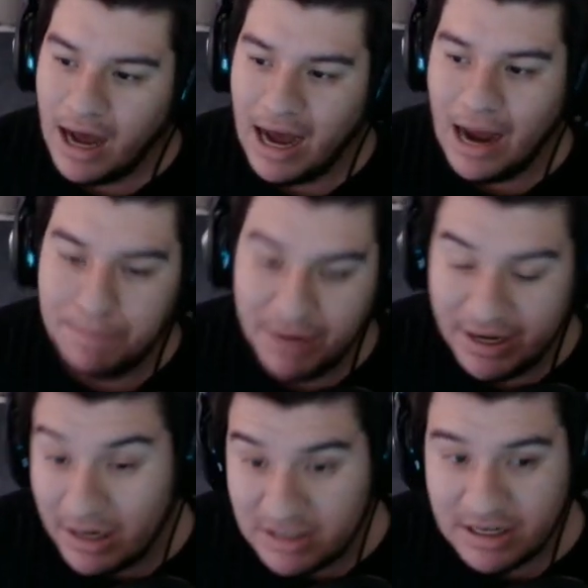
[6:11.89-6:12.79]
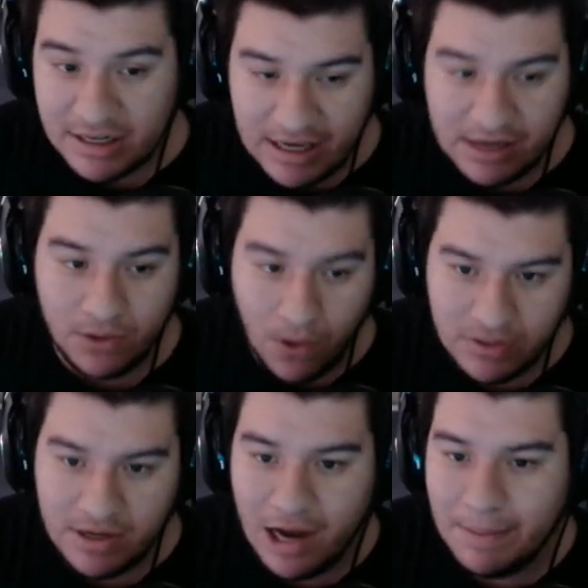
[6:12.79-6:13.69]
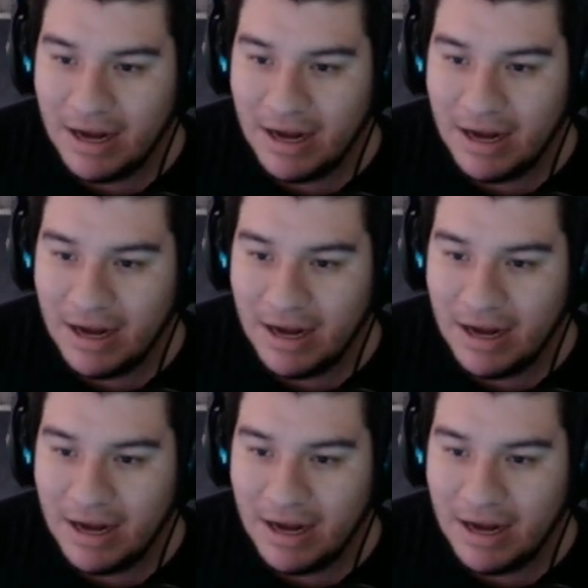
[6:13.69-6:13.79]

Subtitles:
But it is going to take a long time,